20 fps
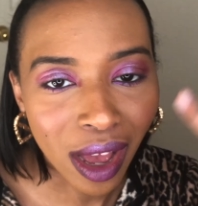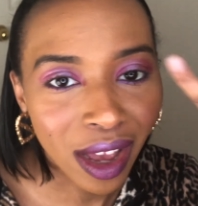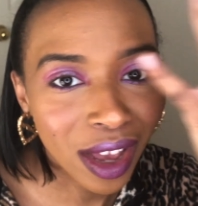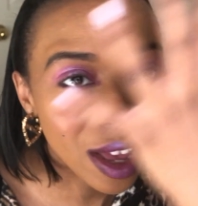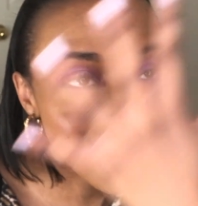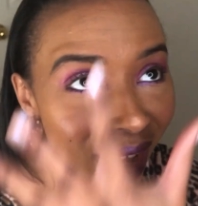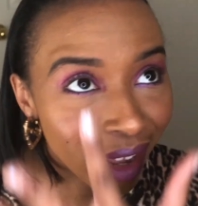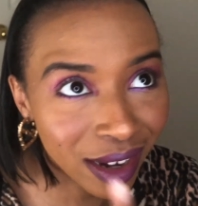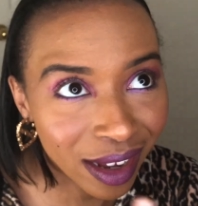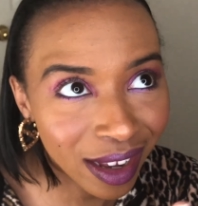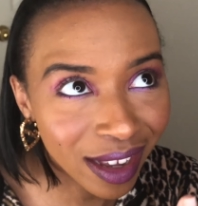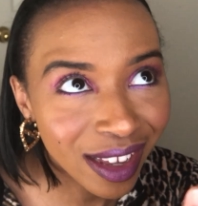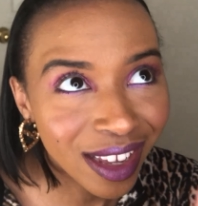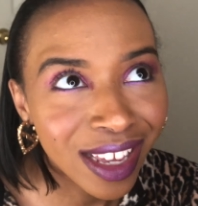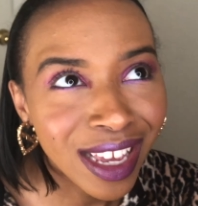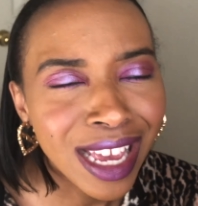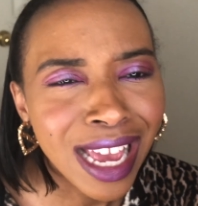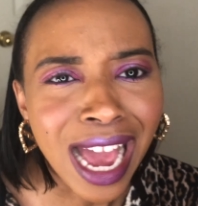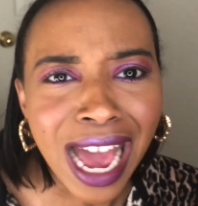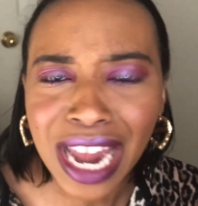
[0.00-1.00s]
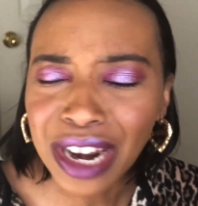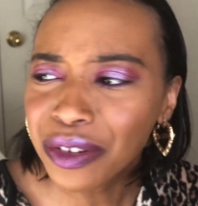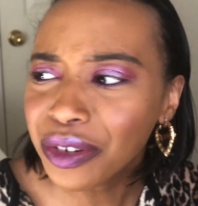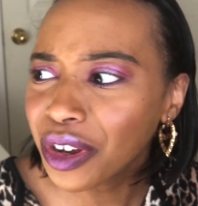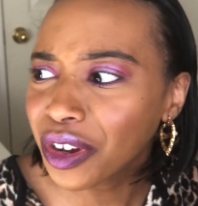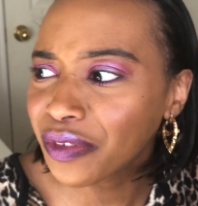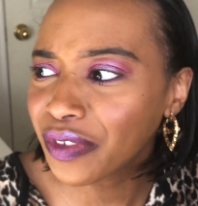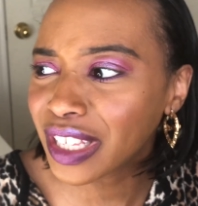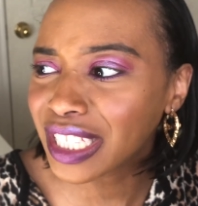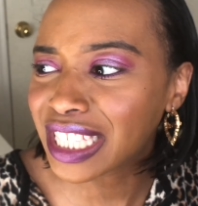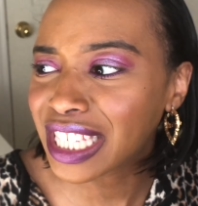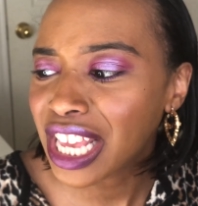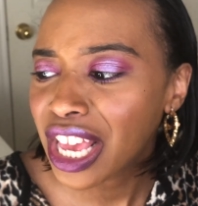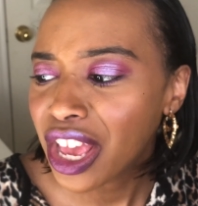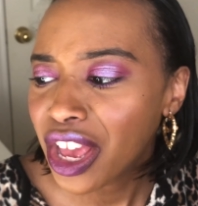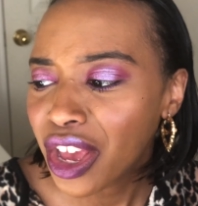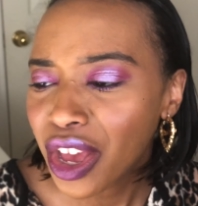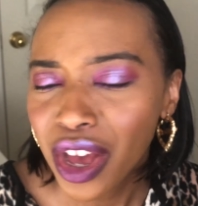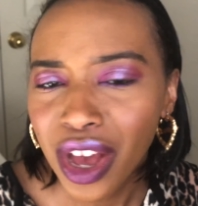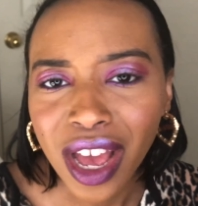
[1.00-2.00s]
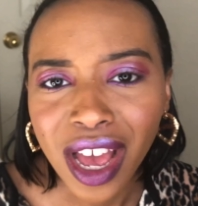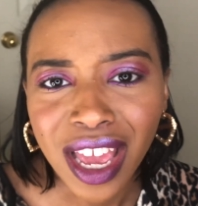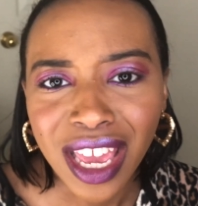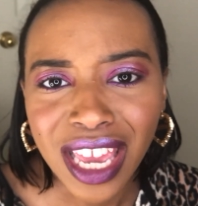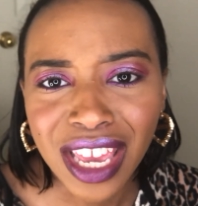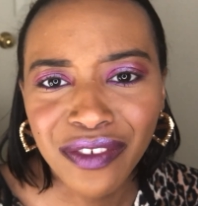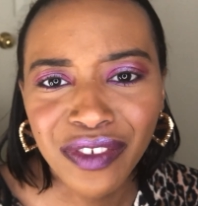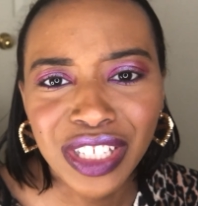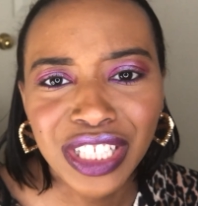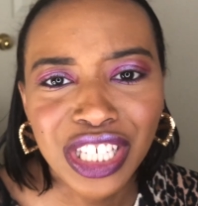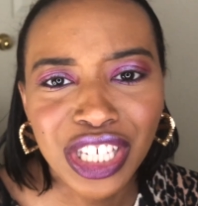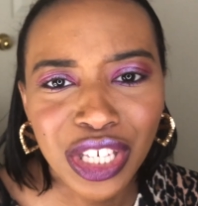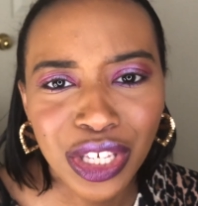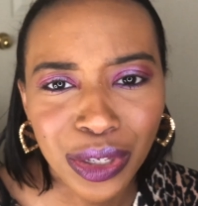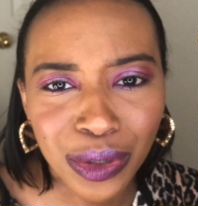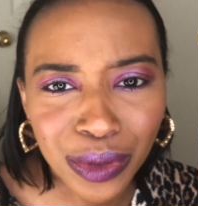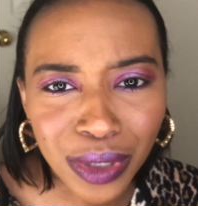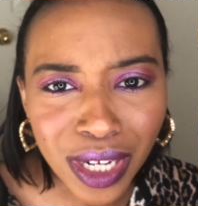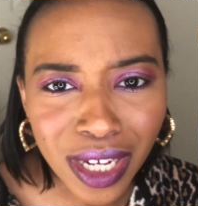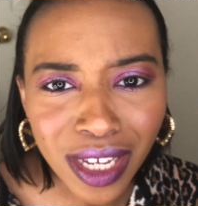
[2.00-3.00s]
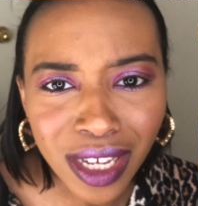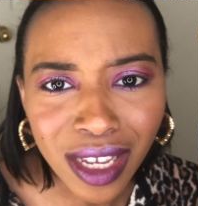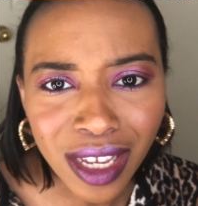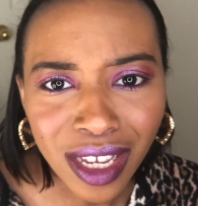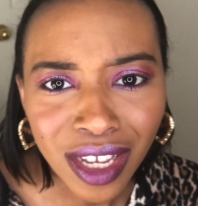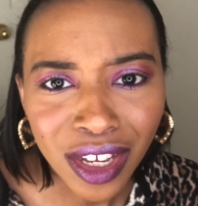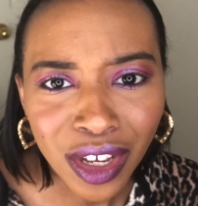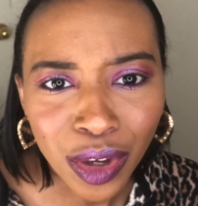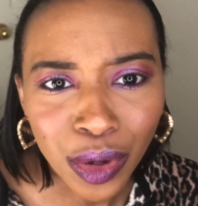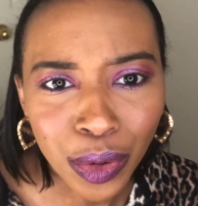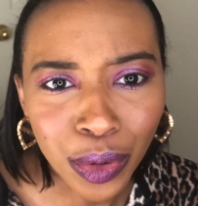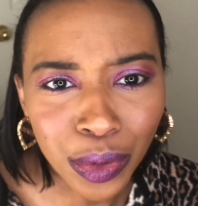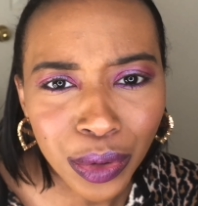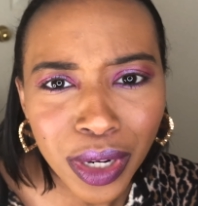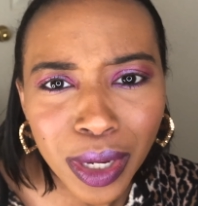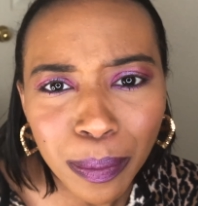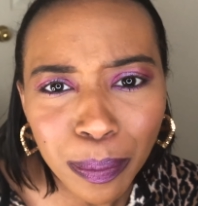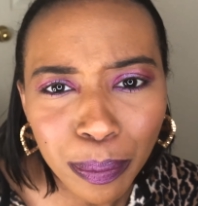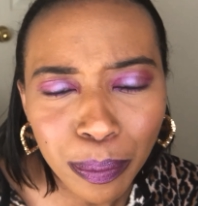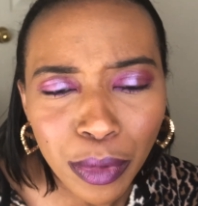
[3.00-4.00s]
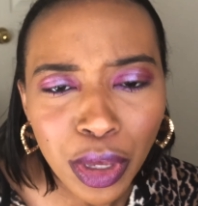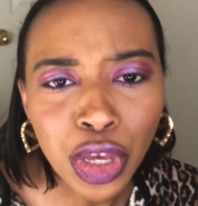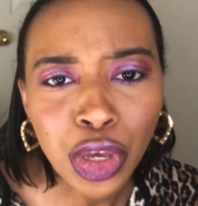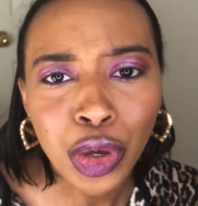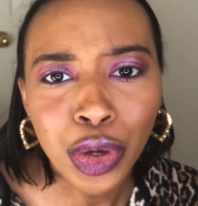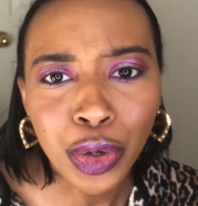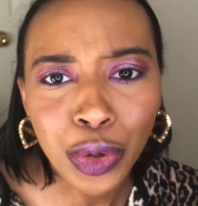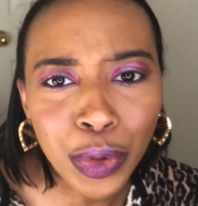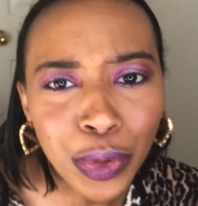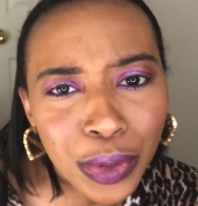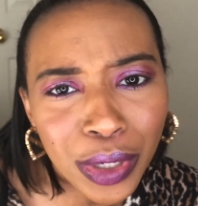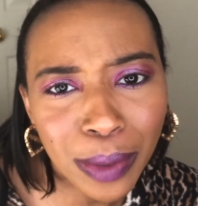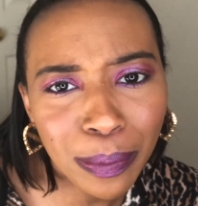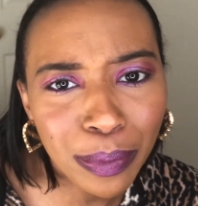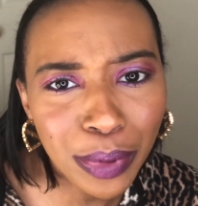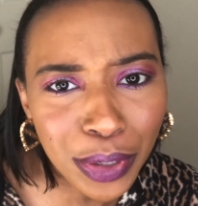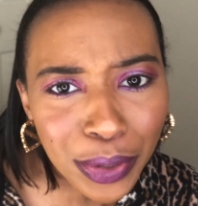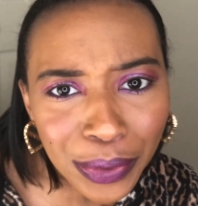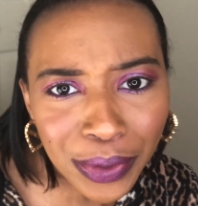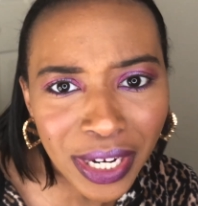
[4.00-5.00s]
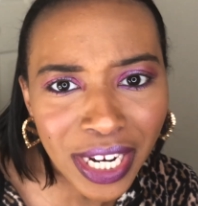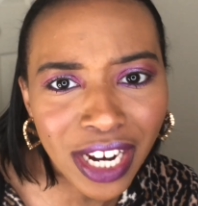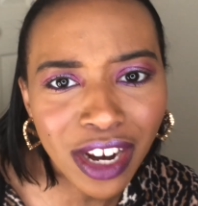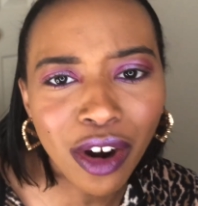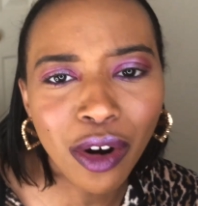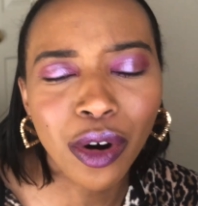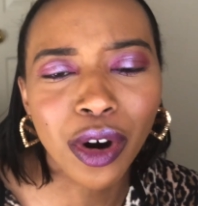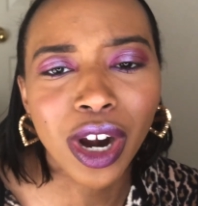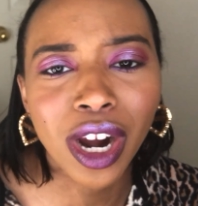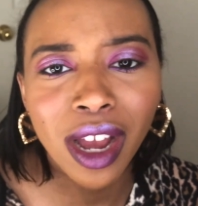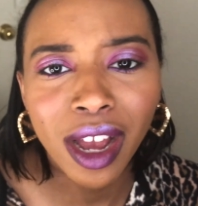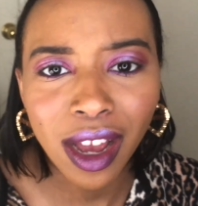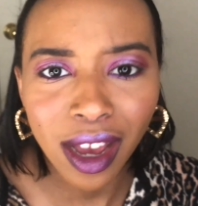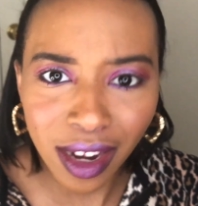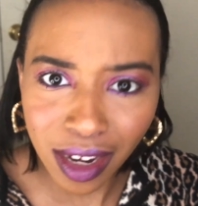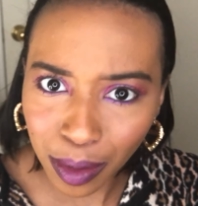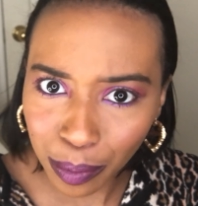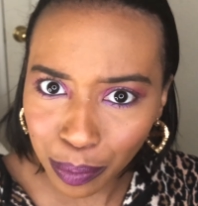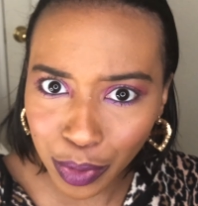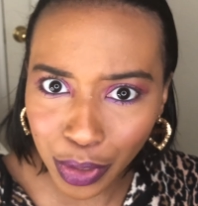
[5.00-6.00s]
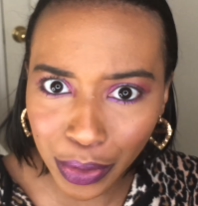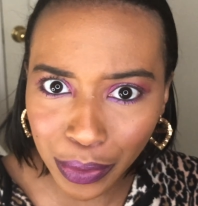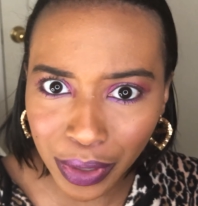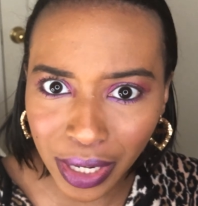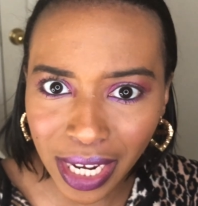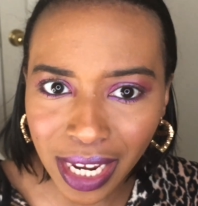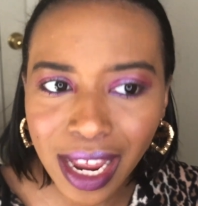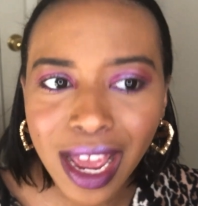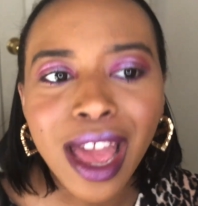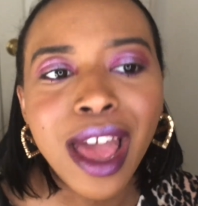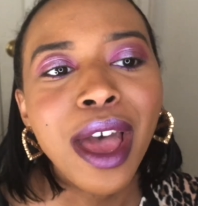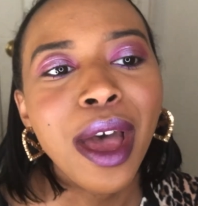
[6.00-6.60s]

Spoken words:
Huda. I don't know if it's Huda Beauty or Huda Beauty.